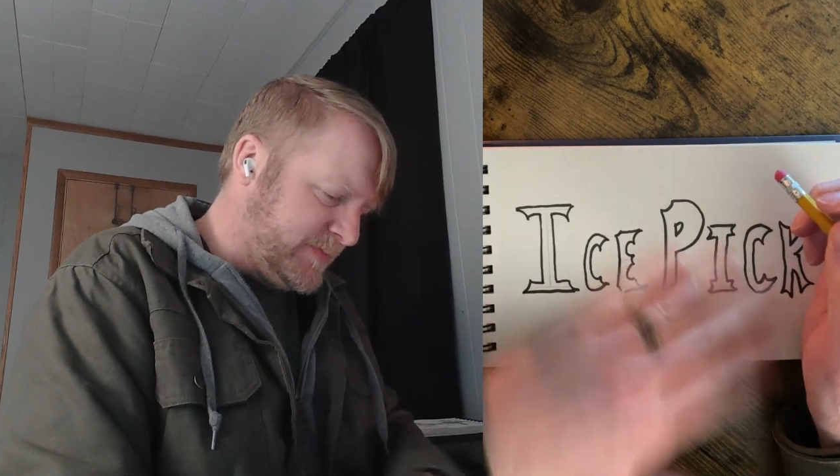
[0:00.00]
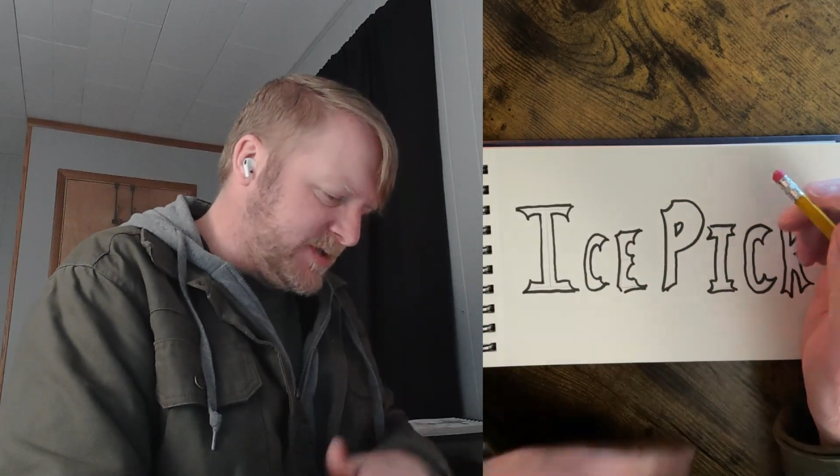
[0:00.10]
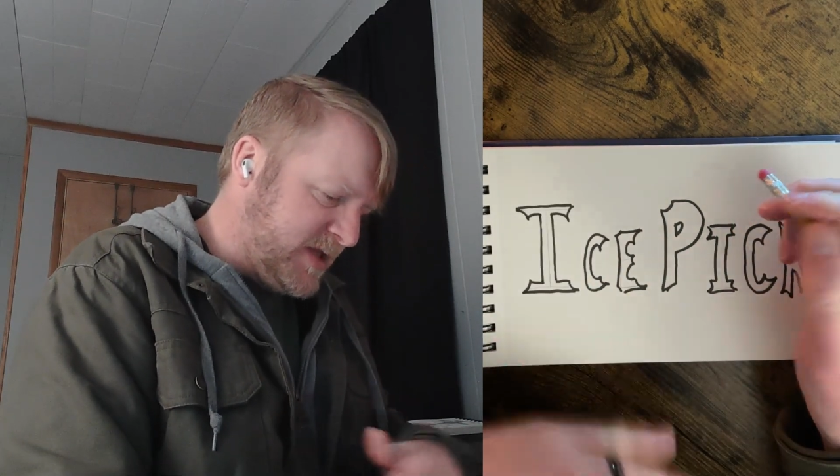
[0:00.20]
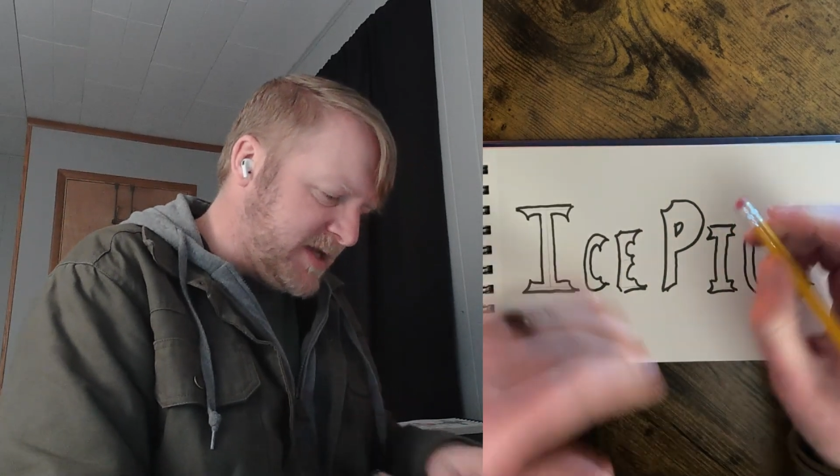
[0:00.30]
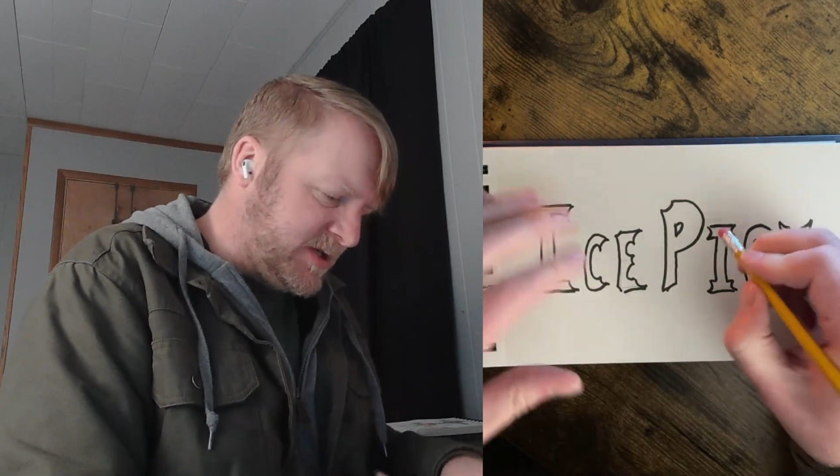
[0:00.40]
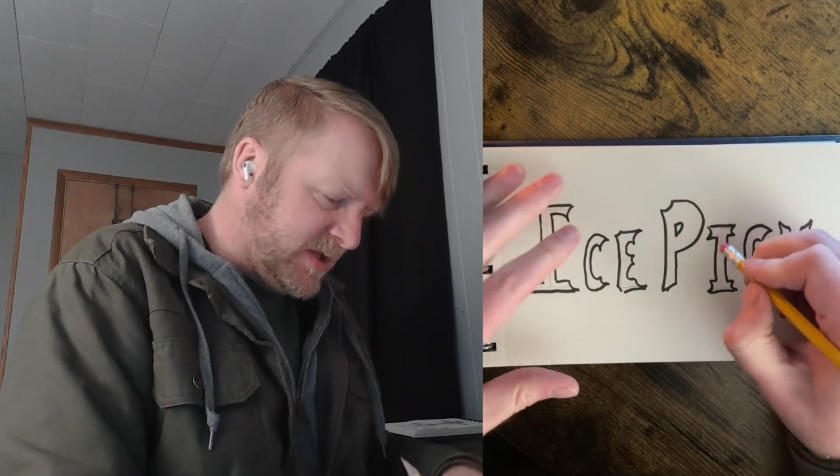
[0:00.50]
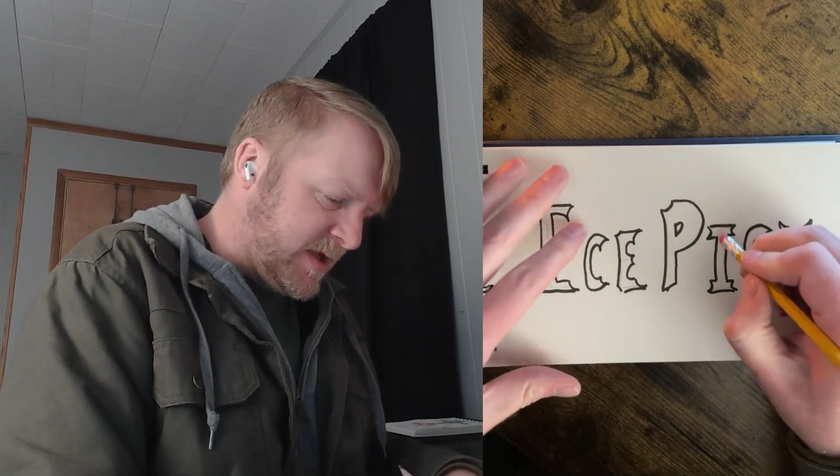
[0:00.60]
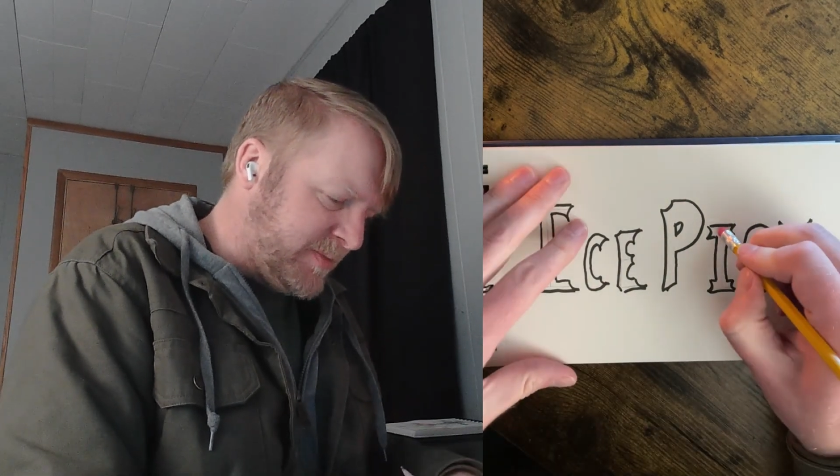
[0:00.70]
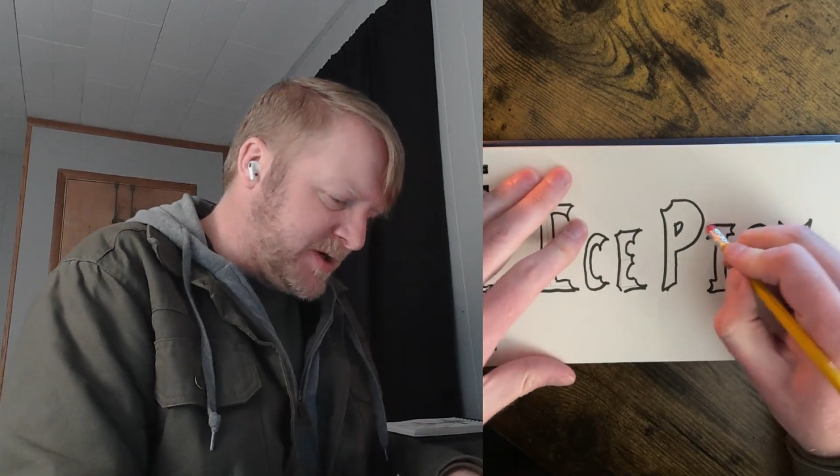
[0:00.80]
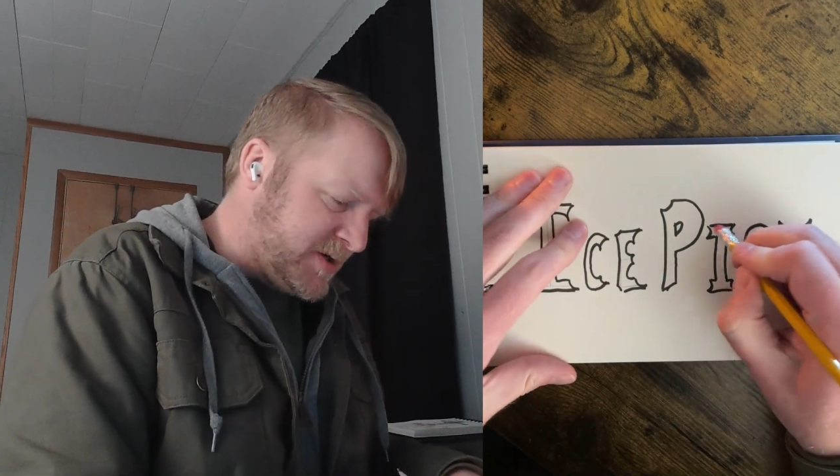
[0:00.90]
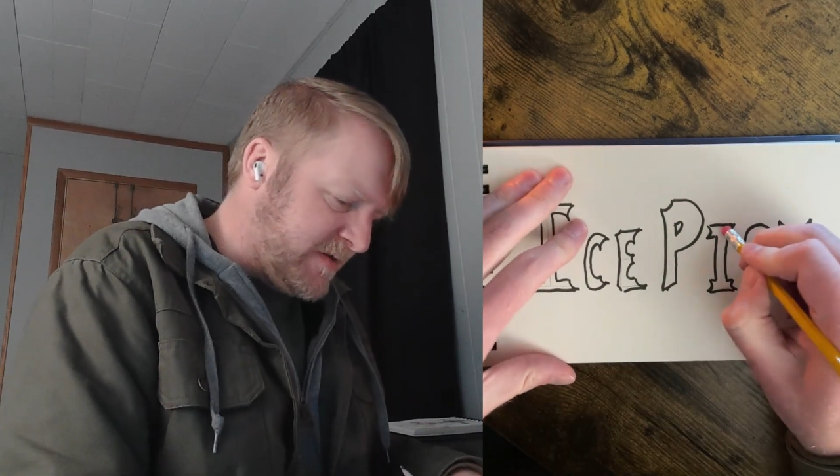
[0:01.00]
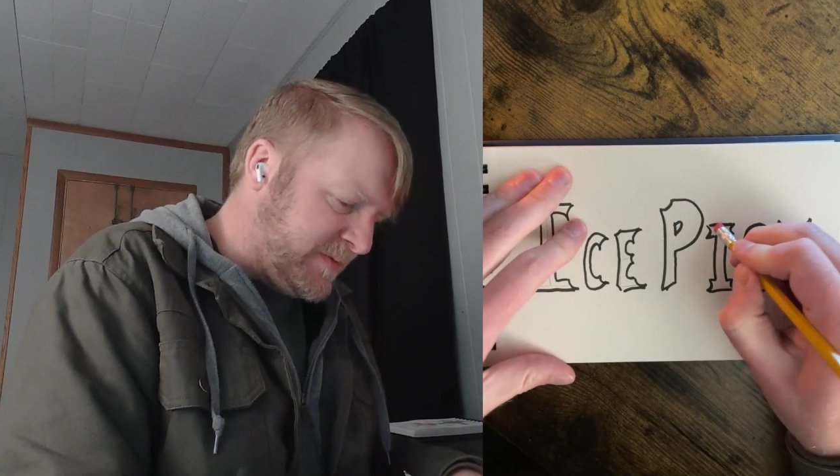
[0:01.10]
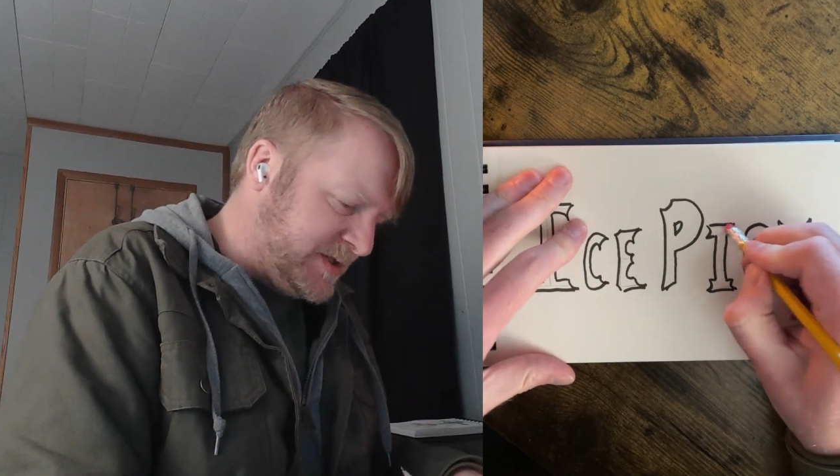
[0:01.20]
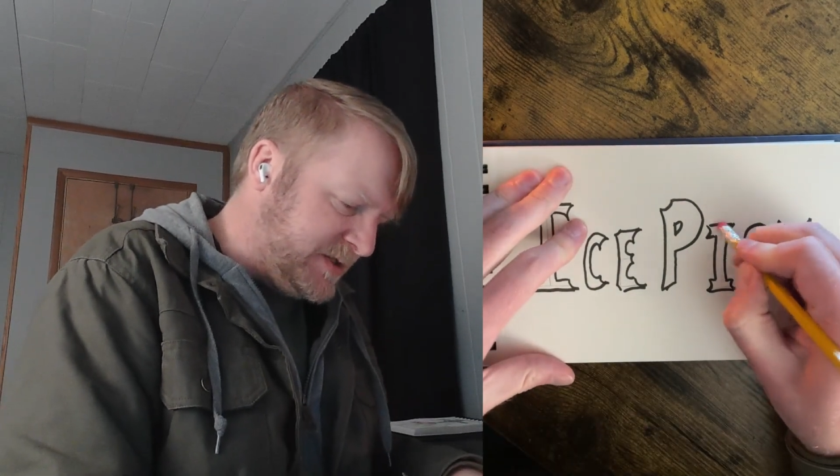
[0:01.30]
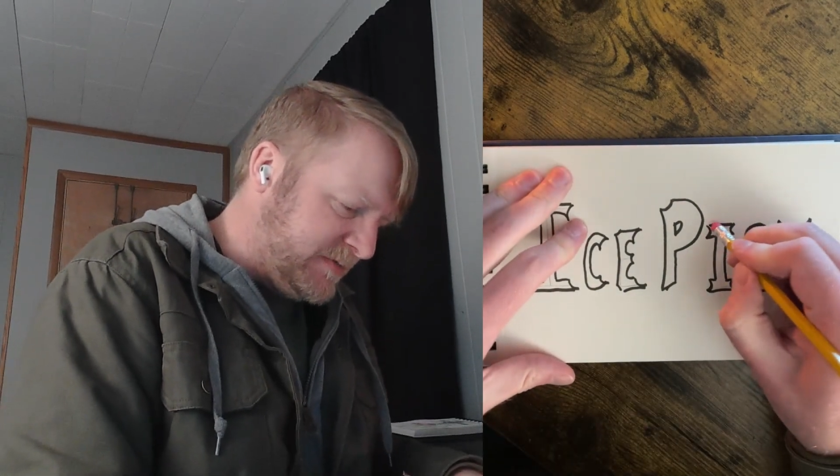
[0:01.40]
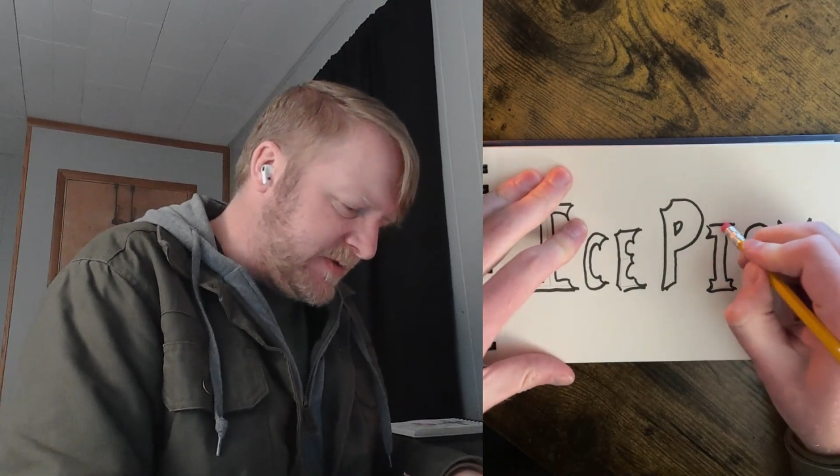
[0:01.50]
So that took a lot of pressure off me too